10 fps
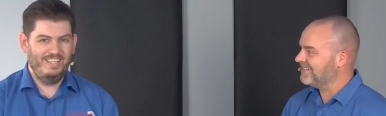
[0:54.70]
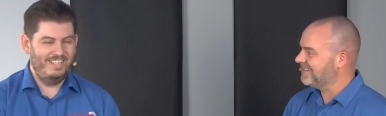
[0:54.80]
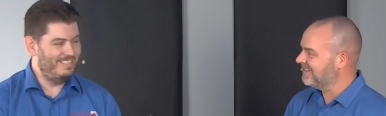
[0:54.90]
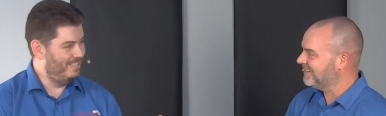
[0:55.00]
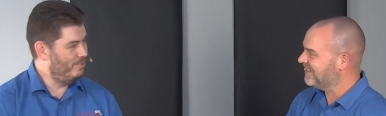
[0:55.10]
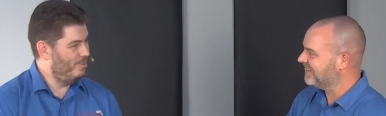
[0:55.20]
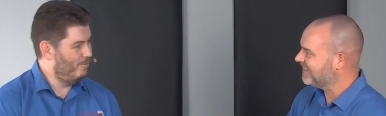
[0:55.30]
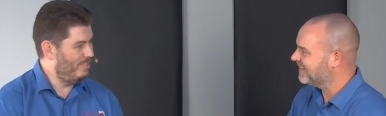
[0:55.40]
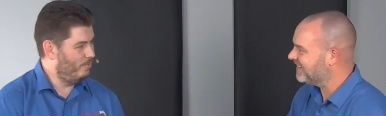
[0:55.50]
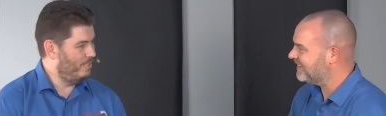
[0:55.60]
Speaker 1: It's literally what,
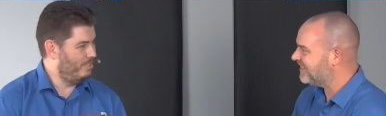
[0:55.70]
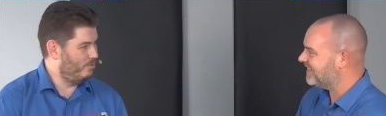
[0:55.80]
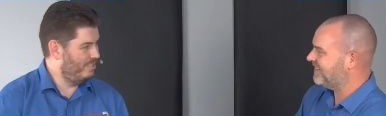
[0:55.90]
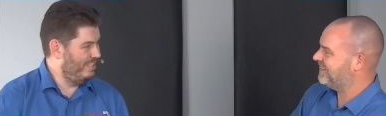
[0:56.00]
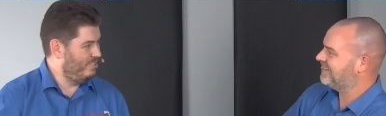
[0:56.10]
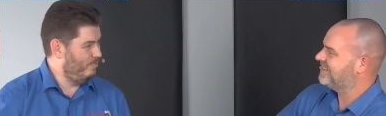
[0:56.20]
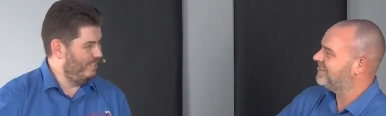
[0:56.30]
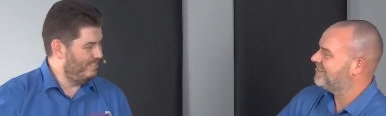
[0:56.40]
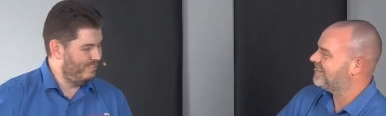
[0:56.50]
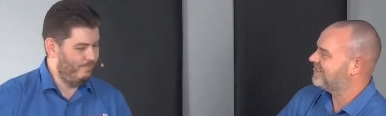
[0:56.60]
what the translation
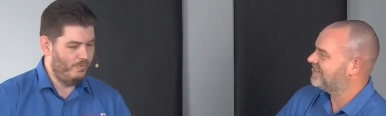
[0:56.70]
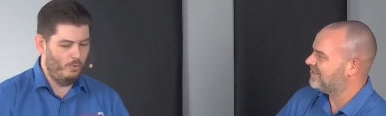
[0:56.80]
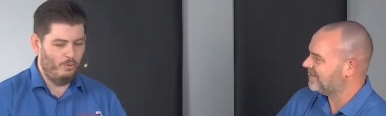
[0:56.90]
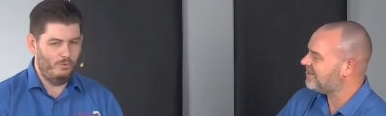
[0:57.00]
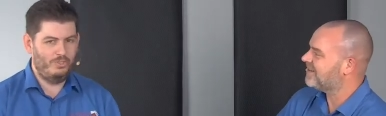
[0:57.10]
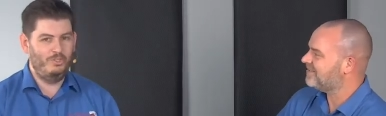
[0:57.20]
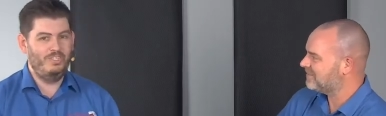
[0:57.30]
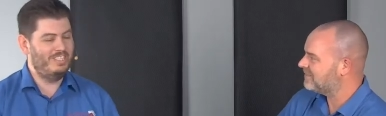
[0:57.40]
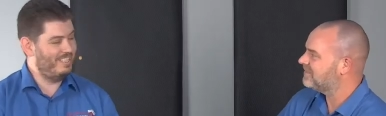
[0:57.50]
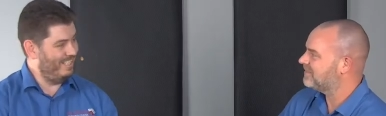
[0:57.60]
means, or okay. to
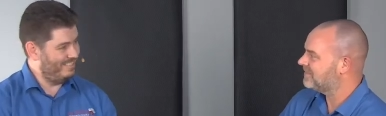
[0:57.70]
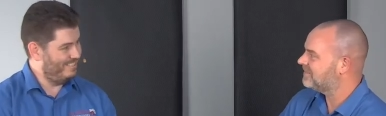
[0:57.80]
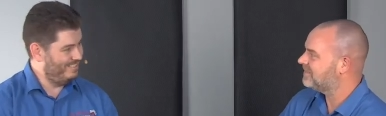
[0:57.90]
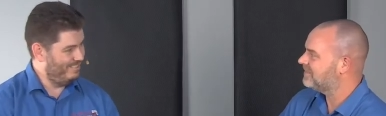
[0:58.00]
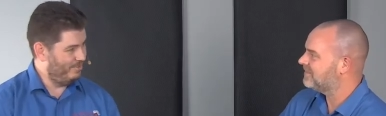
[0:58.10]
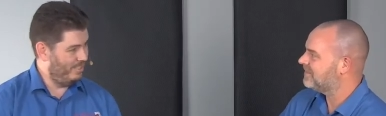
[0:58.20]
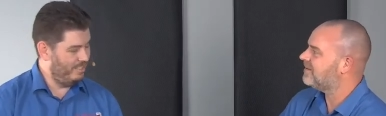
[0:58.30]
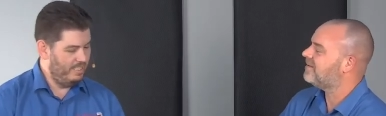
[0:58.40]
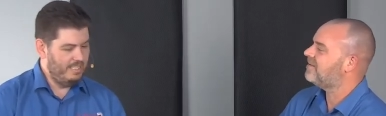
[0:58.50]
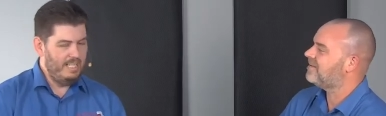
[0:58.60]
discuss, right?
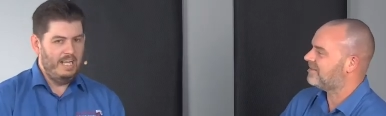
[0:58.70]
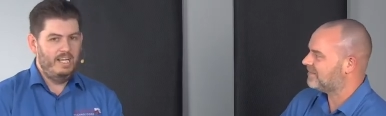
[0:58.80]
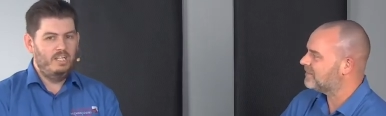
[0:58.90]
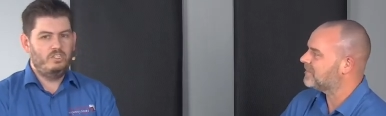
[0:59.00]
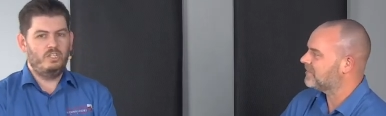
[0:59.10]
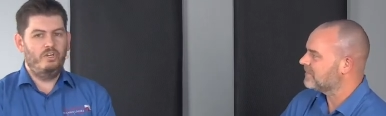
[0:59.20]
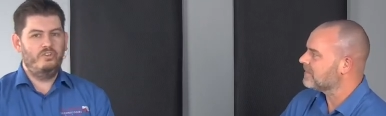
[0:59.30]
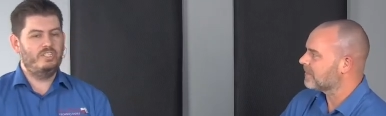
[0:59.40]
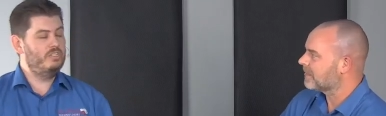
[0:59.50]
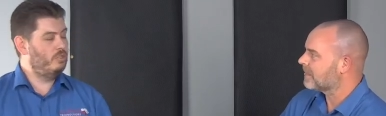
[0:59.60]
Oh. So this
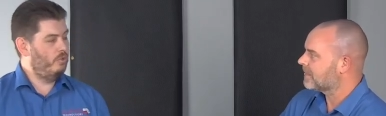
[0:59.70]
is a